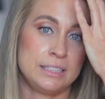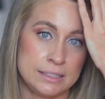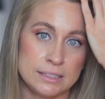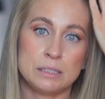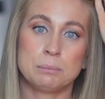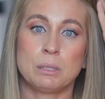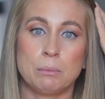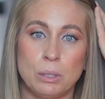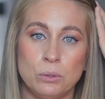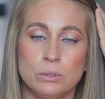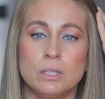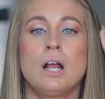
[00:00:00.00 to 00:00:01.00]
it is to
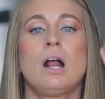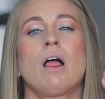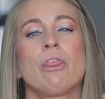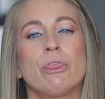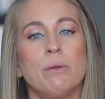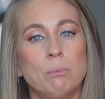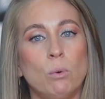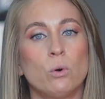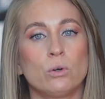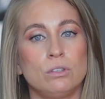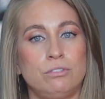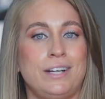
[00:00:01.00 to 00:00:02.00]
promote, the
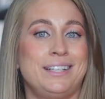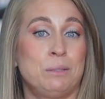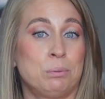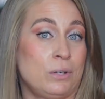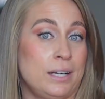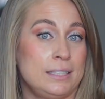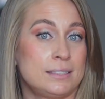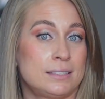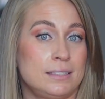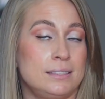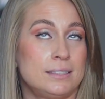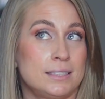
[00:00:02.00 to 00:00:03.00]
more the final
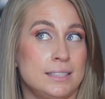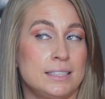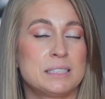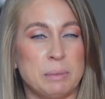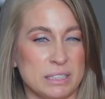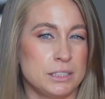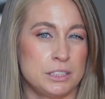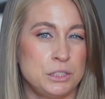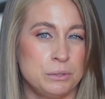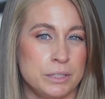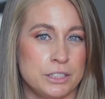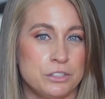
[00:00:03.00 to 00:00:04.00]
price is expected
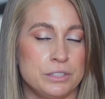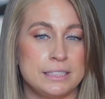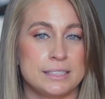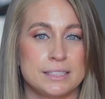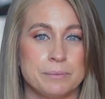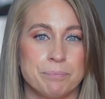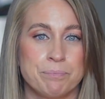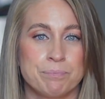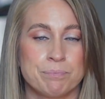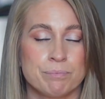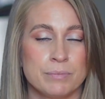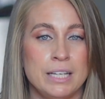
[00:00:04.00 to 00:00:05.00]
to increase.
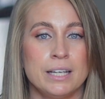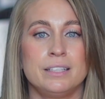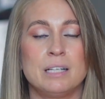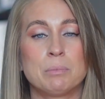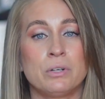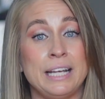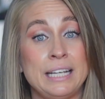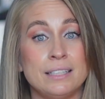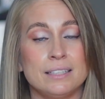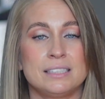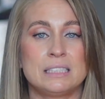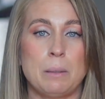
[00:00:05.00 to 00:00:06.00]
And number
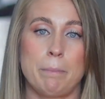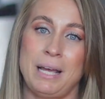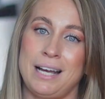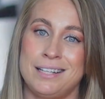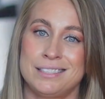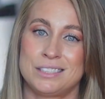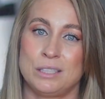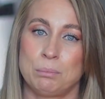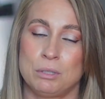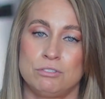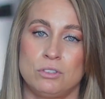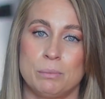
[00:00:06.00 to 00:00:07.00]
8 is past
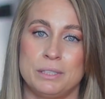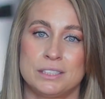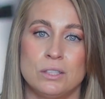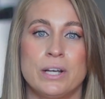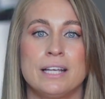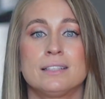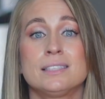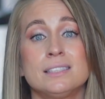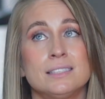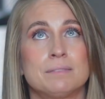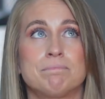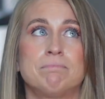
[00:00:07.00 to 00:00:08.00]
performance. Okay, this
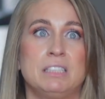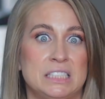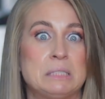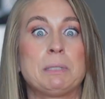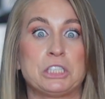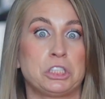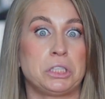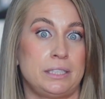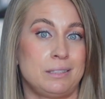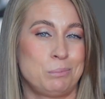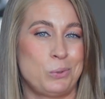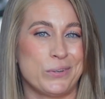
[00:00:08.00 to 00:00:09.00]
is
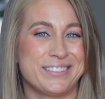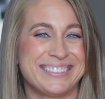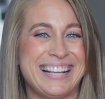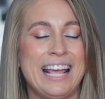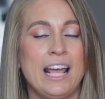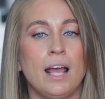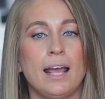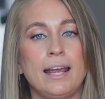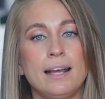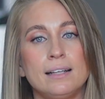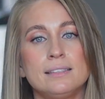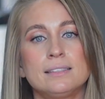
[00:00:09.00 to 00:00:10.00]
especially important.
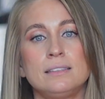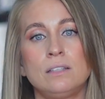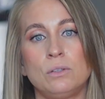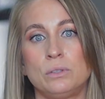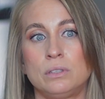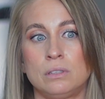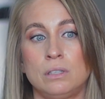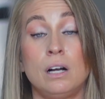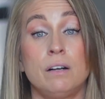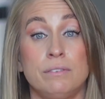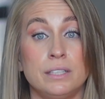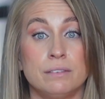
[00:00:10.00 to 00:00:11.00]
As an owner
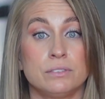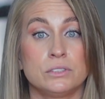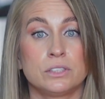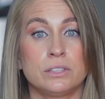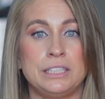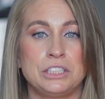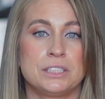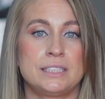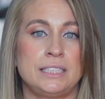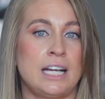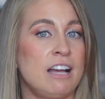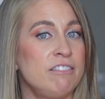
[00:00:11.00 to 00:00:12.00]
of an influencer
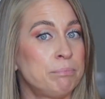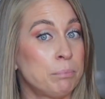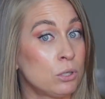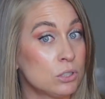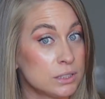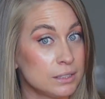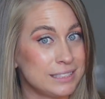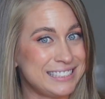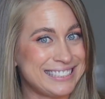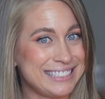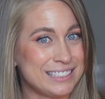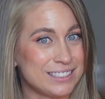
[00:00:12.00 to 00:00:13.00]
agency, I've personally
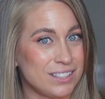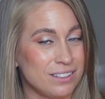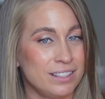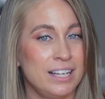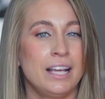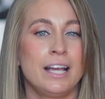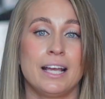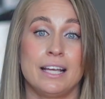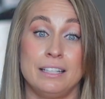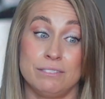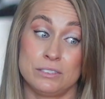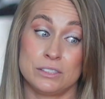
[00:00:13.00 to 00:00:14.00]
seen it all.
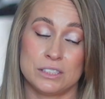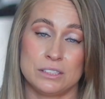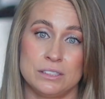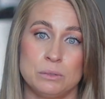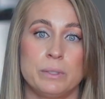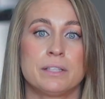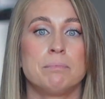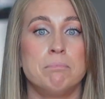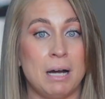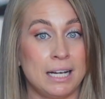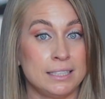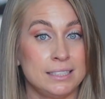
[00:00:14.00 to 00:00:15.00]
Influencers with
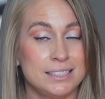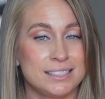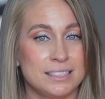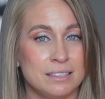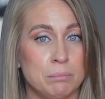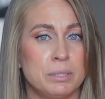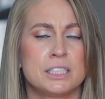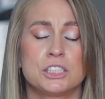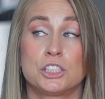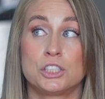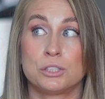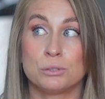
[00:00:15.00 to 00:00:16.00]
modest but
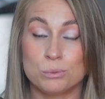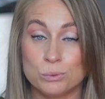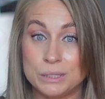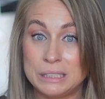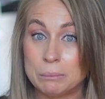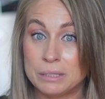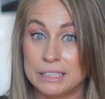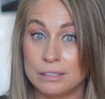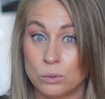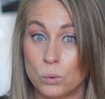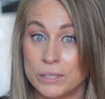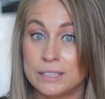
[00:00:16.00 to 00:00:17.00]
extremely
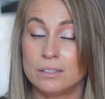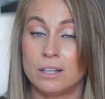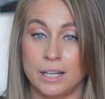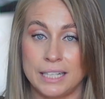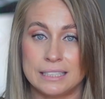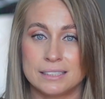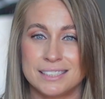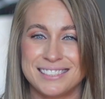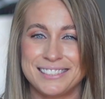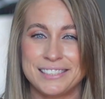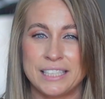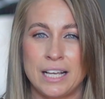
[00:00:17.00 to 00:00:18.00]
loyal
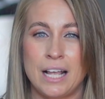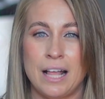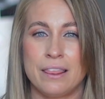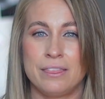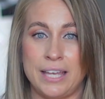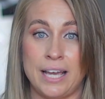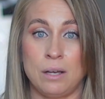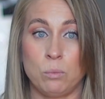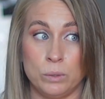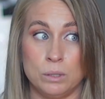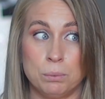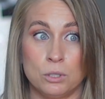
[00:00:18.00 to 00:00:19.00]
audiences that
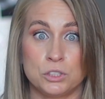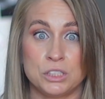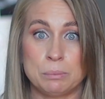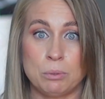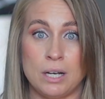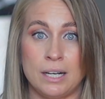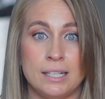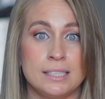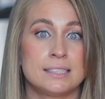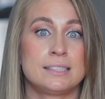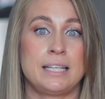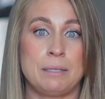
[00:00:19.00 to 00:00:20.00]
will purchase
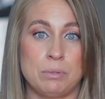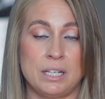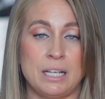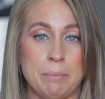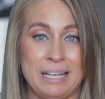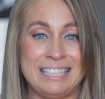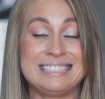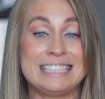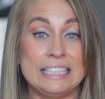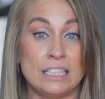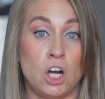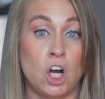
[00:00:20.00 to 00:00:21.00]
products they recommend
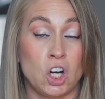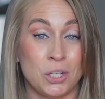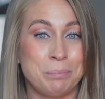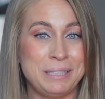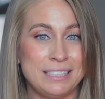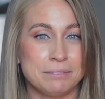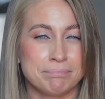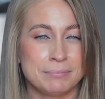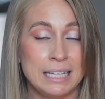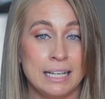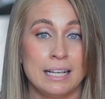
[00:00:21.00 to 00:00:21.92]
in a heartbeat,